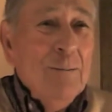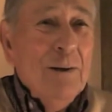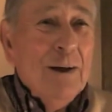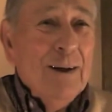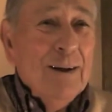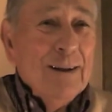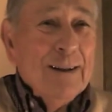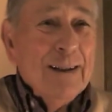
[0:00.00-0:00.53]

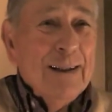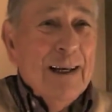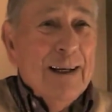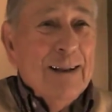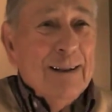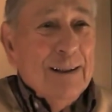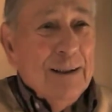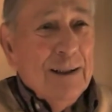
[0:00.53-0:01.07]
because of
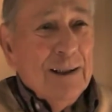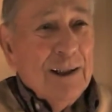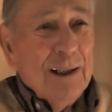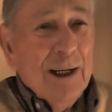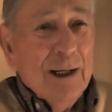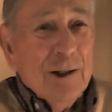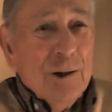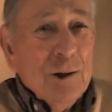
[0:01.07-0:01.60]
that
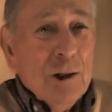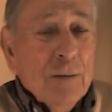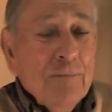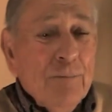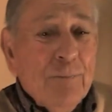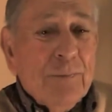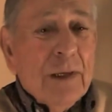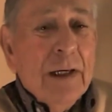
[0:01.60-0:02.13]
stench.
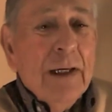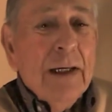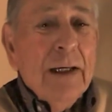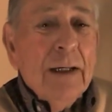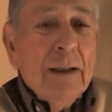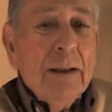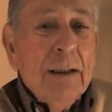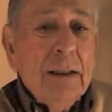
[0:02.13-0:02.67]

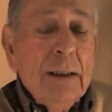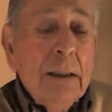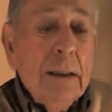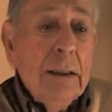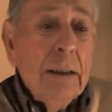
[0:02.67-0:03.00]
And